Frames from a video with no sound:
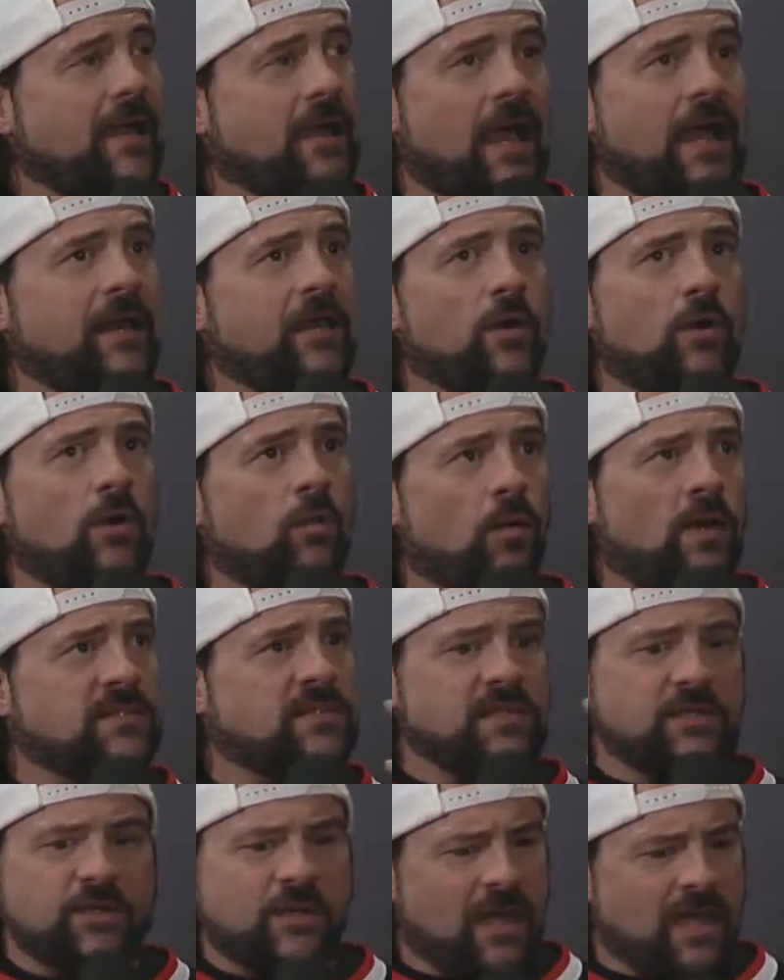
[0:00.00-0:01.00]
I know it
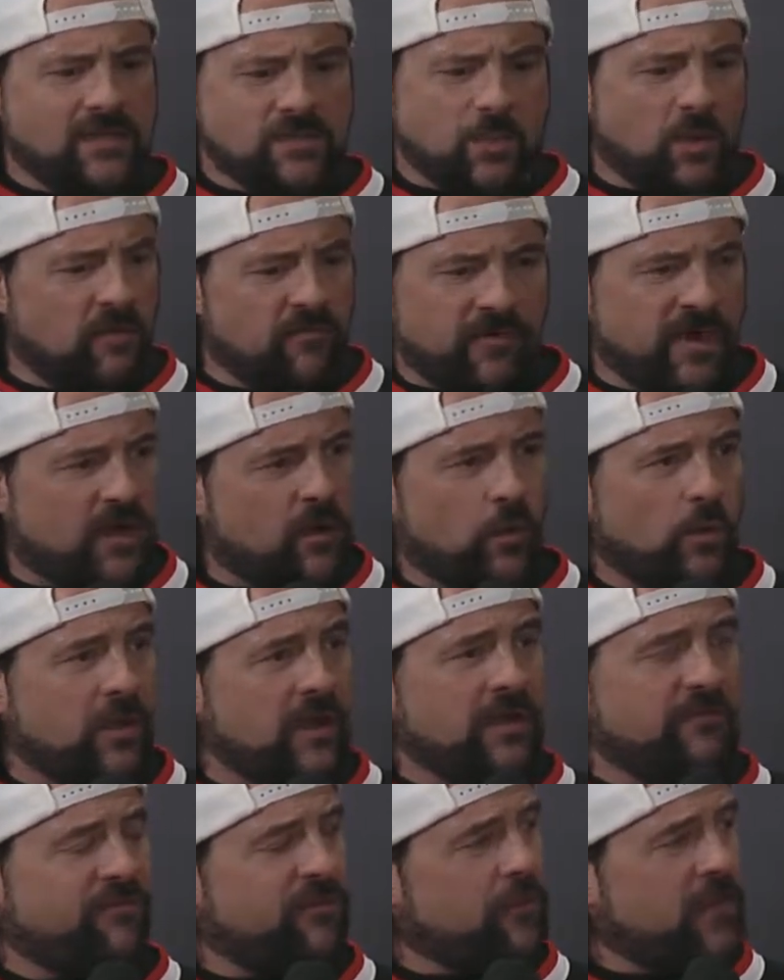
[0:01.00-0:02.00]
wasn't, you guys weren't
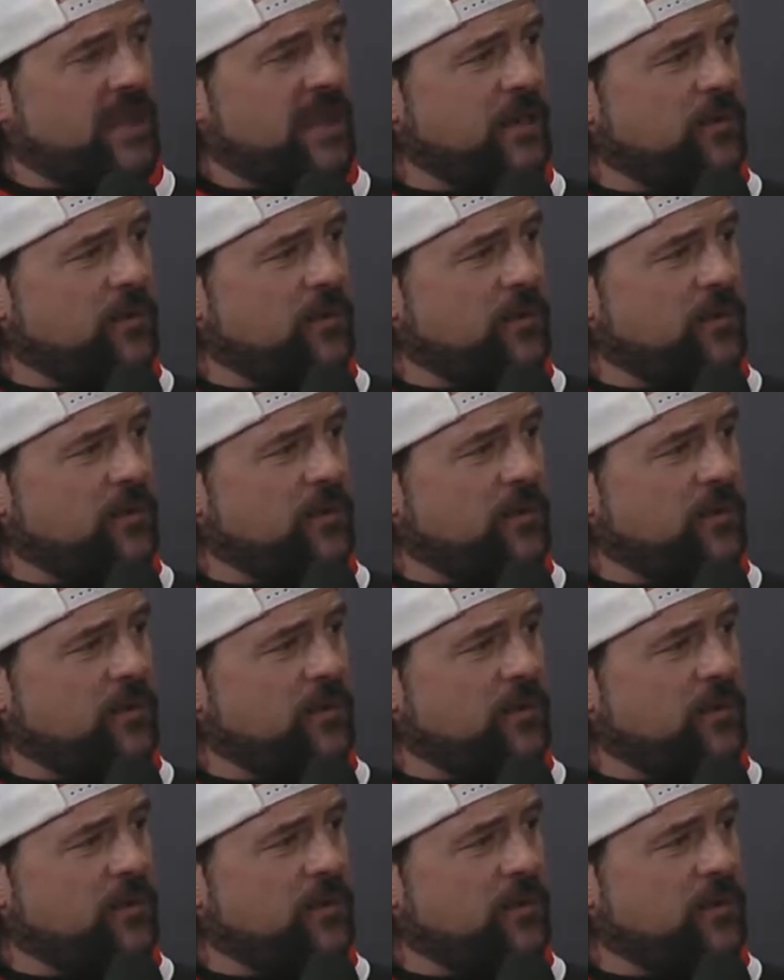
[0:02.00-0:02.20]
recording it for me.